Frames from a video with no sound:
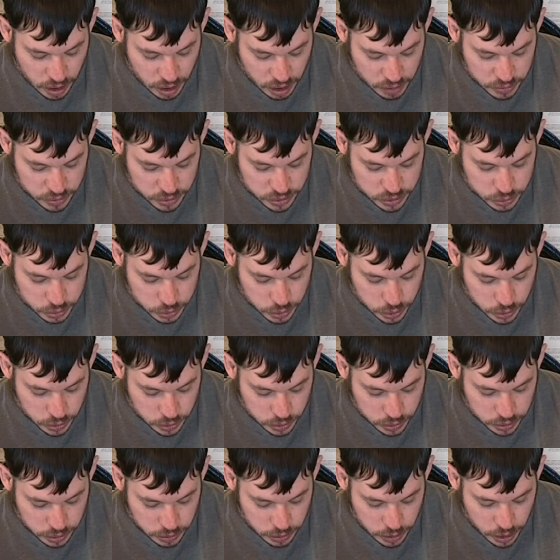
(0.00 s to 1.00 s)
On this
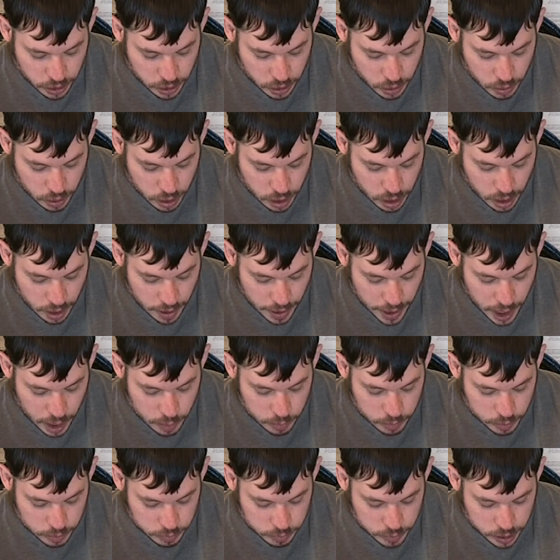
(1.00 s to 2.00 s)
road, though,
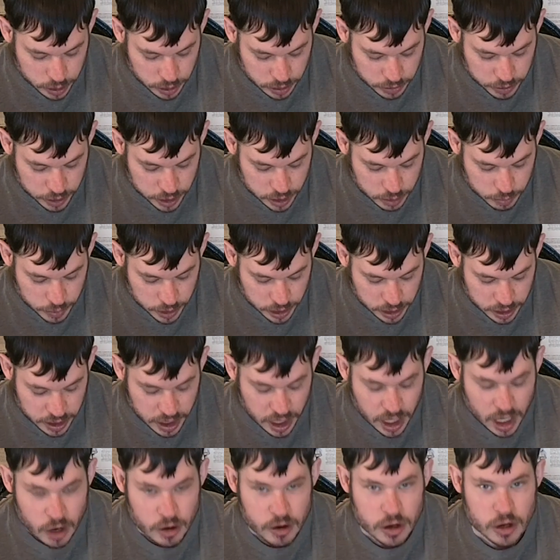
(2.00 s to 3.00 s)
I'm nothing but a
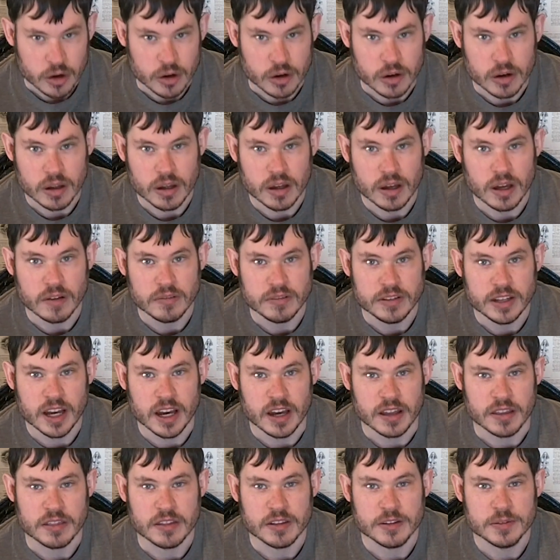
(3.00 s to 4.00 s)
carrier of
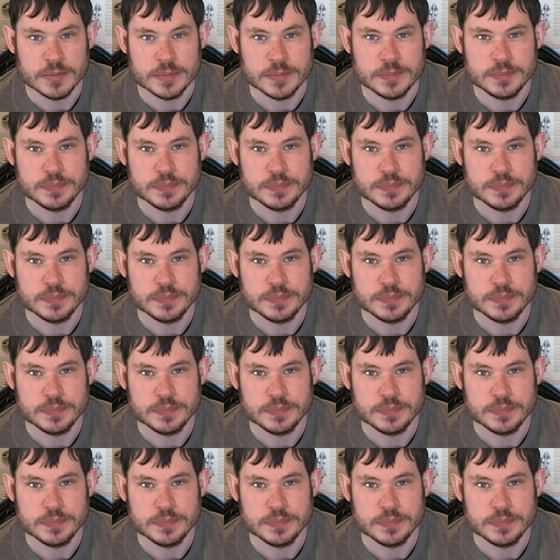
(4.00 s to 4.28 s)
death.